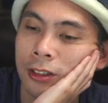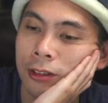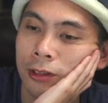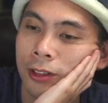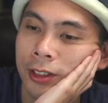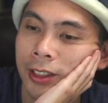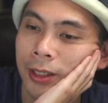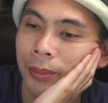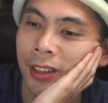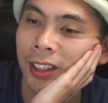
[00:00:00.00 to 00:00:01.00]
screw
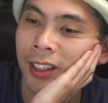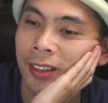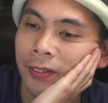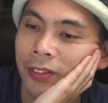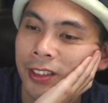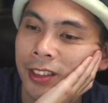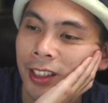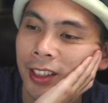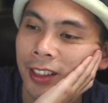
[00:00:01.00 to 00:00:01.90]
assembly. Check it